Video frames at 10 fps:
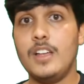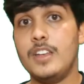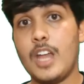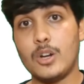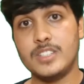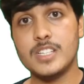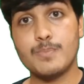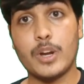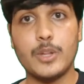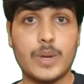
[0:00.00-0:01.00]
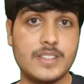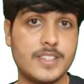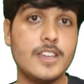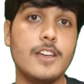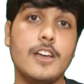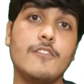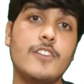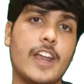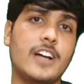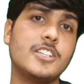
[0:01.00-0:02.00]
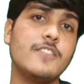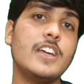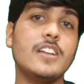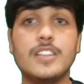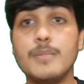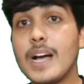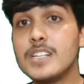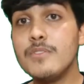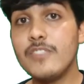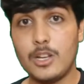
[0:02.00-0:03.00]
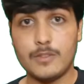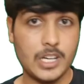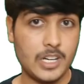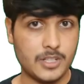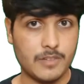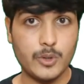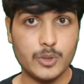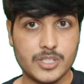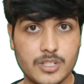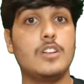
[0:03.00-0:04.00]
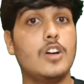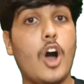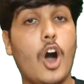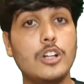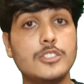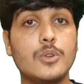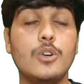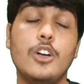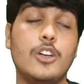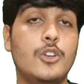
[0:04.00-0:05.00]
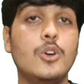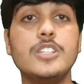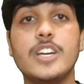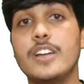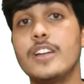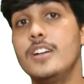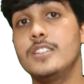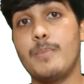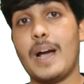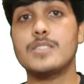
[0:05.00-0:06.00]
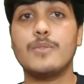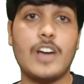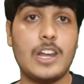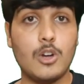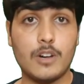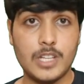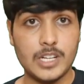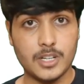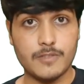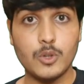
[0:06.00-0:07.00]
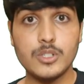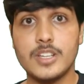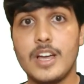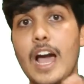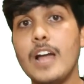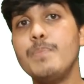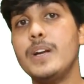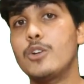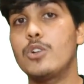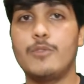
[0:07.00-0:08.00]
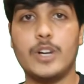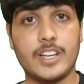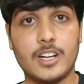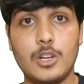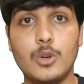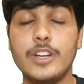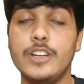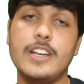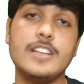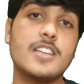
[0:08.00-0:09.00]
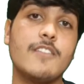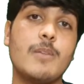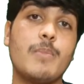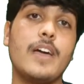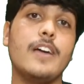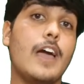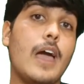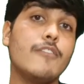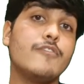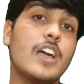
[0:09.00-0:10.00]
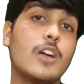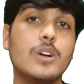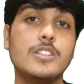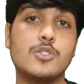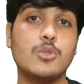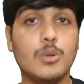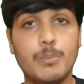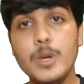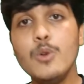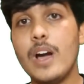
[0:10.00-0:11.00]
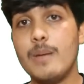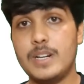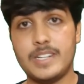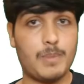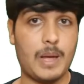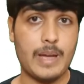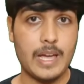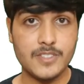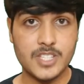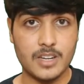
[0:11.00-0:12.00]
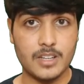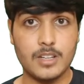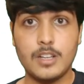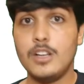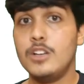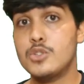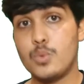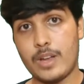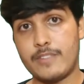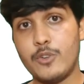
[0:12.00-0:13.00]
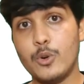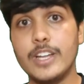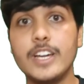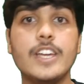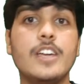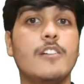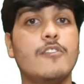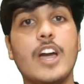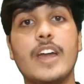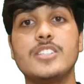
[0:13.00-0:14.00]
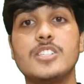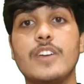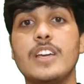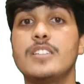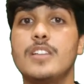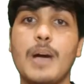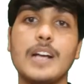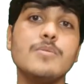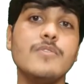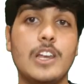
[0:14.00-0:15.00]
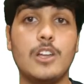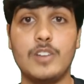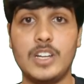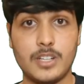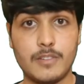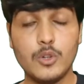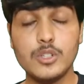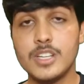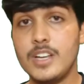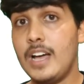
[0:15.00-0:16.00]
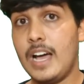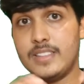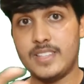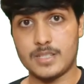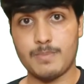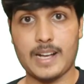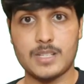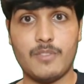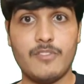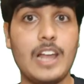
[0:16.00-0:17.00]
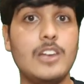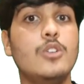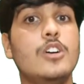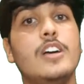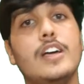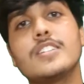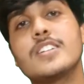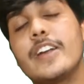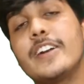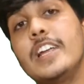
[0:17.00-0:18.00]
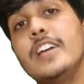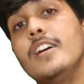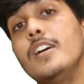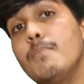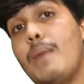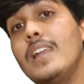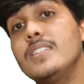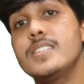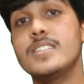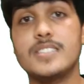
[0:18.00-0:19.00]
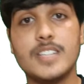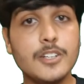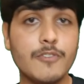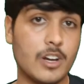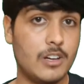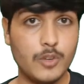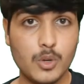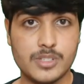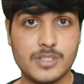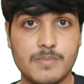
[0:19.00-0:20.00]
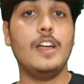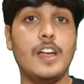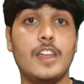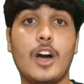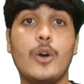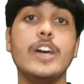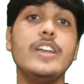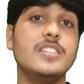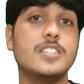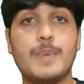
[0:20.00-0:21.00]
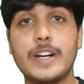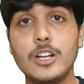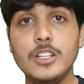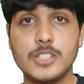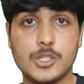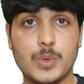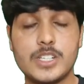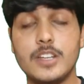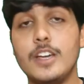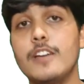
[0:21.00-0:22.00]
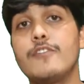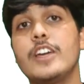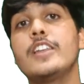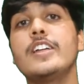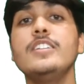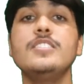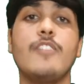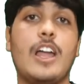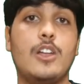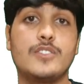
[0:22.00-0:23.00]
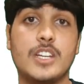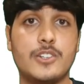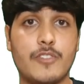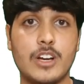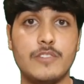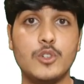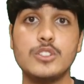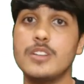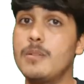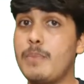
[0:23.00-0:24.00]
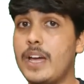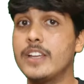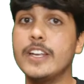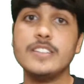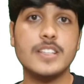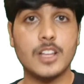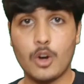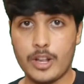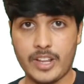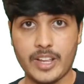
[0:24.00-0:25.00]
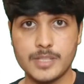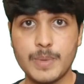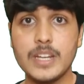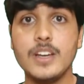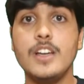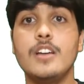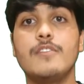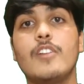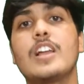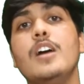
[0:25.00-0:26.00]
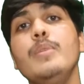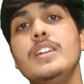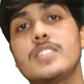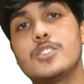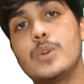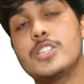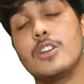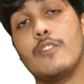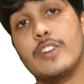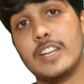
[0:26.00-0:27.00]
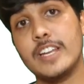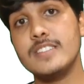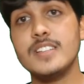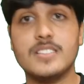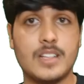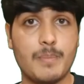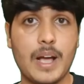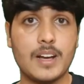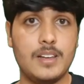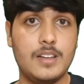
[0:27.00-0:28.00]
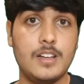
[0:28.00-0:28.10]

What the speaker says: Now at this point you can see we are achieving the maximum value of the lateral force. Also, note here the maximum value of lateral force at particular vertical load is given by Fy equals to mu y multiplied by Fz. So at 4 degree we are achieving the maximum value of lateral force, and this maximum value is currently balancing the centrifugal force. Now here in this particular situation, if we increase the value of centrifugal force by increasing the cornering speed, we will come in a situation of increasing the slip angle.